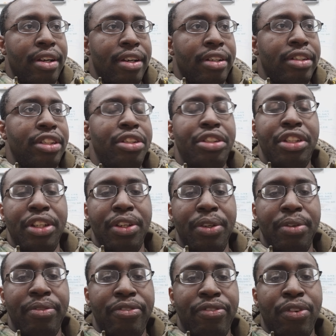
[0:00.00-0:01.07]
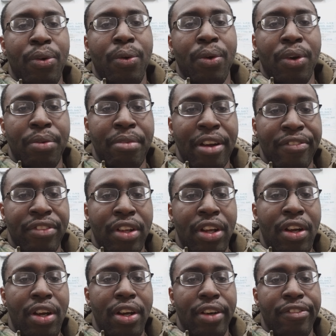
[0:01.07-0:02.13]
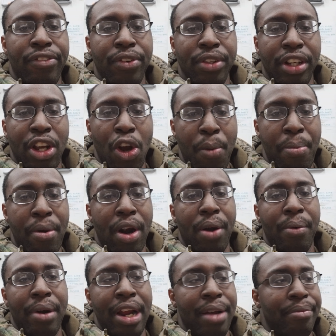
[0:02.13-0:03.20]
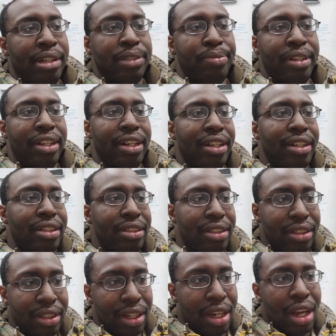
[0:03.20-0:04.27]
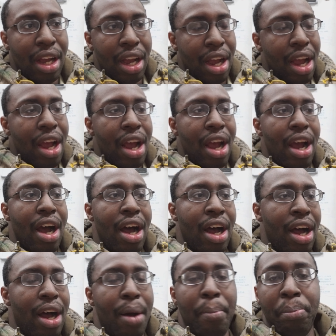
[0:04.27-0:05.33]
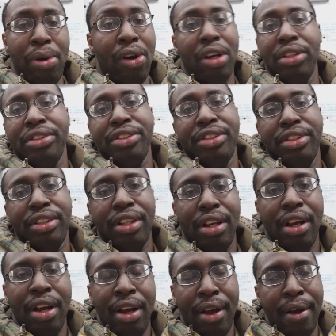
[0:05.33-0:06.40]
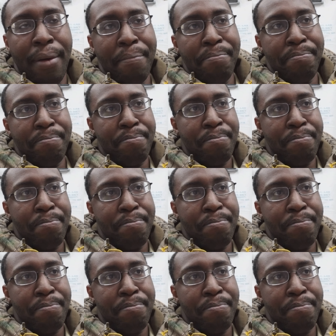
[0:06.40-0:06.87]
YouTube for my vlog for the Copart RAM is because parts. I'm